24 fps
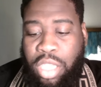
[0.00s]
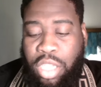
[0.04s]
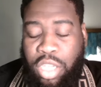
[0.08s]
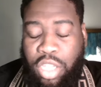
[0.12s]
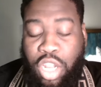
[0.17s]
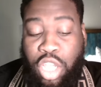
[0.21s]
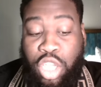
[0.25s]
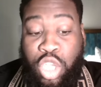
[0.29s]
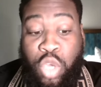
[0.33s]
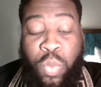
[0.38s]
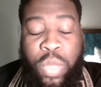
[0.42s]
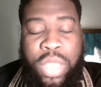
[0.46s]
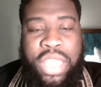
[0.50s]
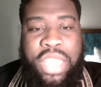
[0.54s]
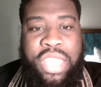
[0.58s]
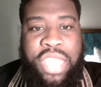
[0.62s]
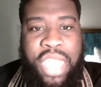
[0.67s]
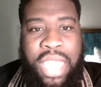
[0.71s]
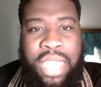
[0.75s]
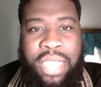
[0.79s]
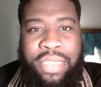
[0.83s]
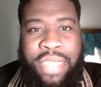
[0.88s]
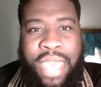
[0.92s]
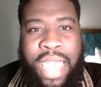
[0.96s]
you know, you would
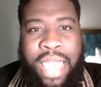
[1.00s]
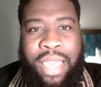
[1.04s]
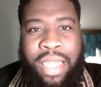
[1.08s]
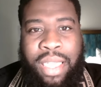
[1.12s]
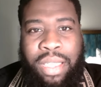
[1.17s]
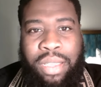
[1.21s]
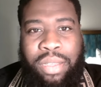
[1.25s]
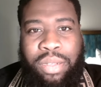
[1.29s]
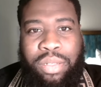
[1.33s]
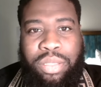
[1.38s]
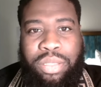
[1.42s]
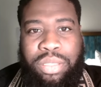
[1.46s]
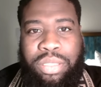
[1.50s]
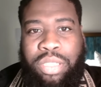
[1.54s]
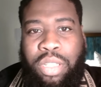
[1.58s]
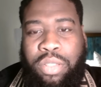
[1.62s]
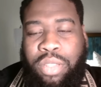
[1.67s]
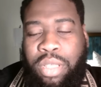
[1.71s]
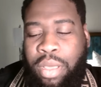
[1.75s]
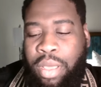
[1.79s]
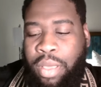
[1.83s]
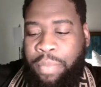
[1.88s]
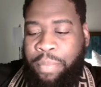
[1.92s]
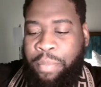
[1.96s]
think that. So
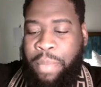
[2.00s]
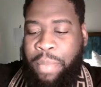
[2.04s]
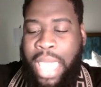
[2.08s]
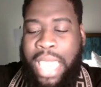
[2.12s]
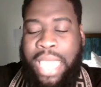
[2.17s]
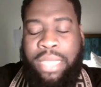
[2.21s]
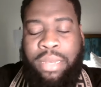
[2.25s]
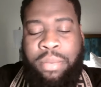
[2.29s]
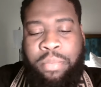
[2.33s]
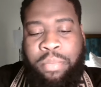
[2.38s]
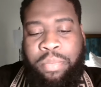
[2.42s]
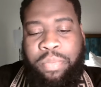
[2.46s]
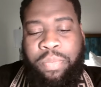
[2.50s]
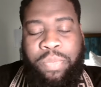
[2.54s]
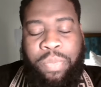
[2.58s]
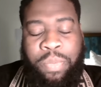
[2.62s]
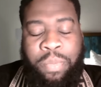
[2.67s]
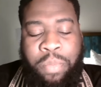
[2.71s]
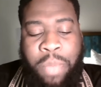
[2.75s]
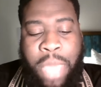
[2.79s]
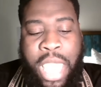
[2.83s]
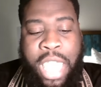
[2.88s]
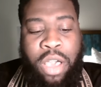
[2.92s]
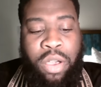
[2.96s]
the main
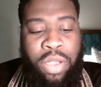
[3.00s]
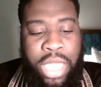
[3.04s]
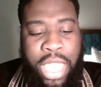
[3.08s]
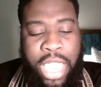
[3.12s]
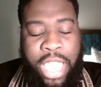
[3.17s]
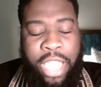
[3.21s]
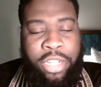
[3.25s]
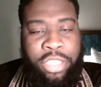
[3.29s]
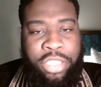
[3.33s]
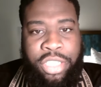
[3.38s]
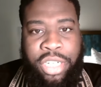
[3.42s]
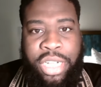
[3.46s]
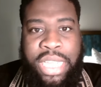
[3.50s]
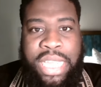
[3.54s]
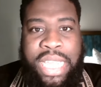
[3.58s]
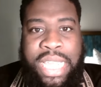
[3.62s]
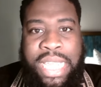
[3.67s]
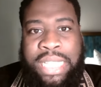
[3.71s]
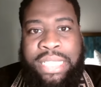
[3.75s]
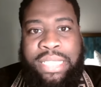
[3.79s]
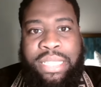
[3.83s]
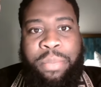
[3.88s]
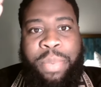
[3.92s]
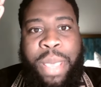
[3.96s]
male character, he
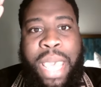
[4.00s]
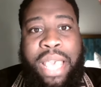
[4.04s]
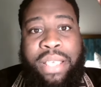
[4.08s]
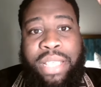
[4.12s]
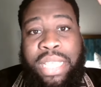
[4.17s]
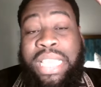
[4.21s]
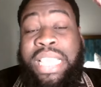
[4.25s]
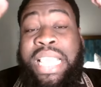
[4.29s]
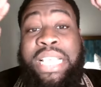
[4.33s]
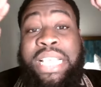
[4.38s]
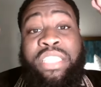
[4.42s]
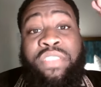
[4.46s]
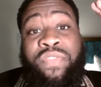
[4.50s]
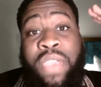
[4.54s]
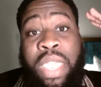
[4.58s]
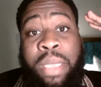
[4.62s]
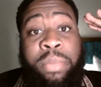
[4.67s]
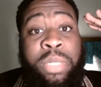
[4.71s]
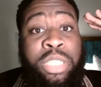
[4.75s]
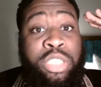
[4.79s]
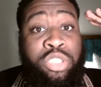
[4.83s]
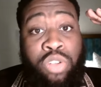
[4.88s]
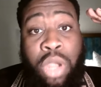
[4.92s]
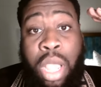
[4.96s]
ends up ha- he has
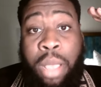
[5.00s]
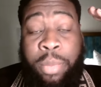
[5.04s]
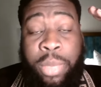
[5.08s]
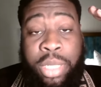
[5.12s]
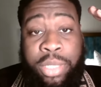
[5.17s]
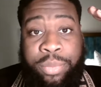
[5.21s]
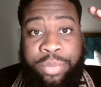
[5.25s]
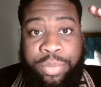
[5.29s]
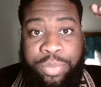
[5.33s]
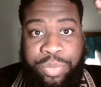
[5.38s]
family drama.